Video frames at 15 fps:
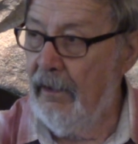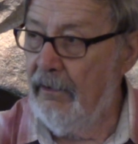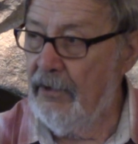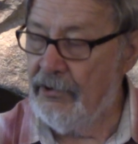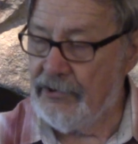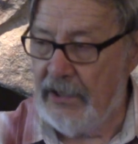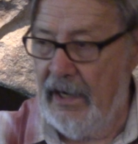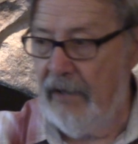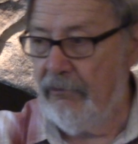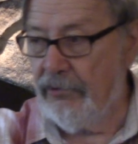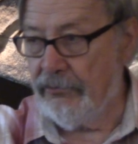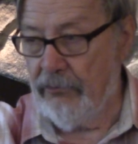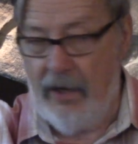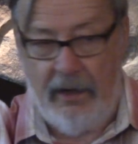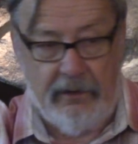This guy was
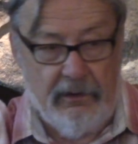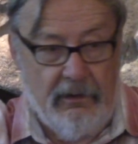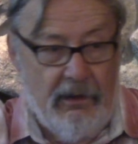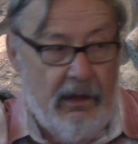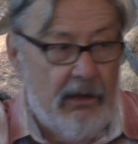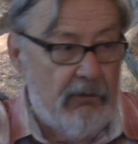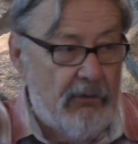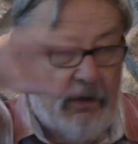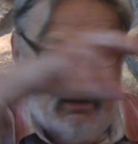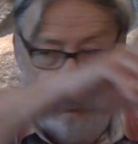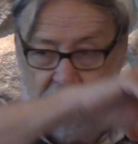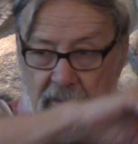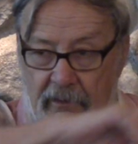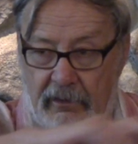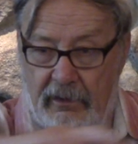walking all
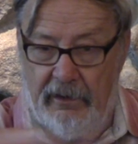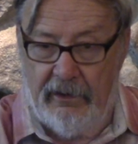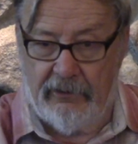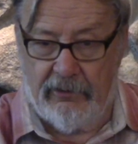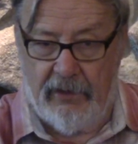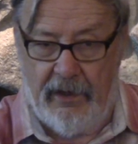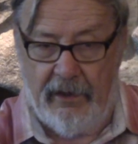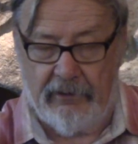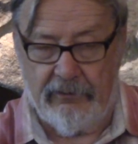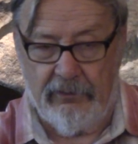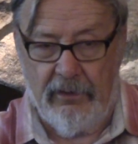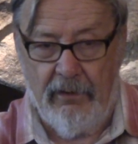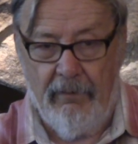around looking at tracks,